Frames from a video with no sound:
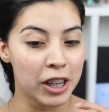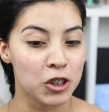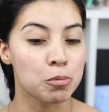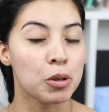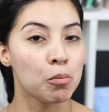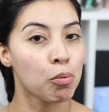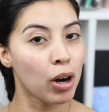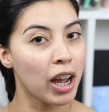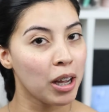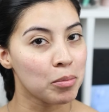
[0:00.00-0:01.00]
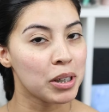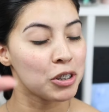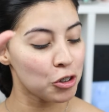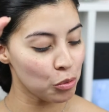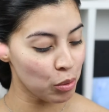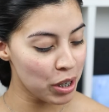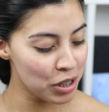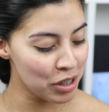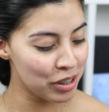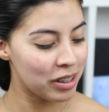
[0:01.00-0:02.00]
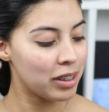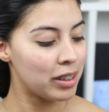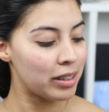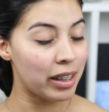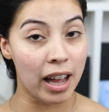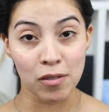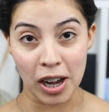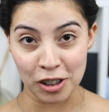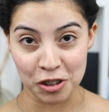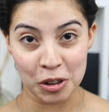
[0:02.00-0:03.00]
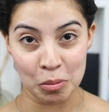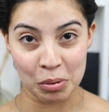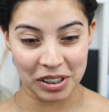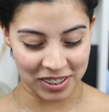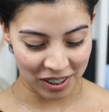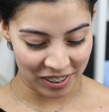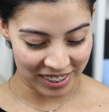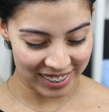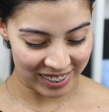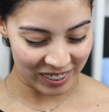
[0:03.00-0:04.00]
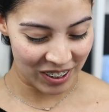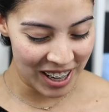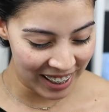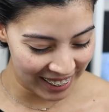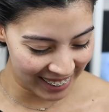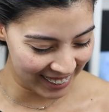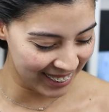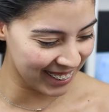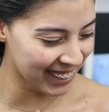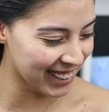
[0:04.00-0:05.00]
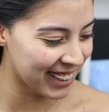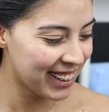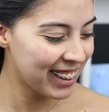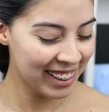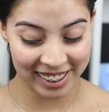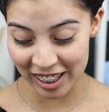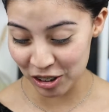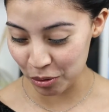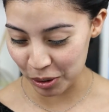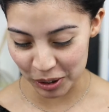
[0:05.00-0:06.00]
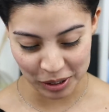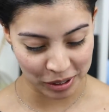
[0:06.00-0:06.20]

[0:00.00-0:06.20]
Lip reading: it's been primed and it's ready to have eyeshadow placed on it, so that's really